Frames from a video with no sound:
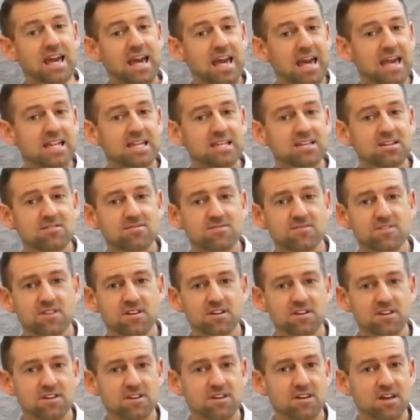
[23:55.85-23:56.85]
end of
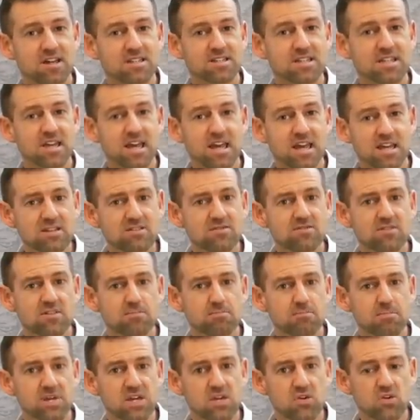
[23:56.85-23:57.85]
the at the end of the
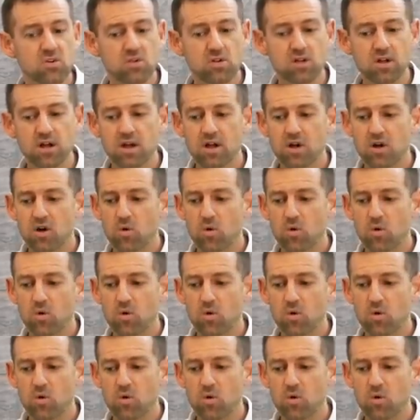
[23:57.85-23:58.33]
meal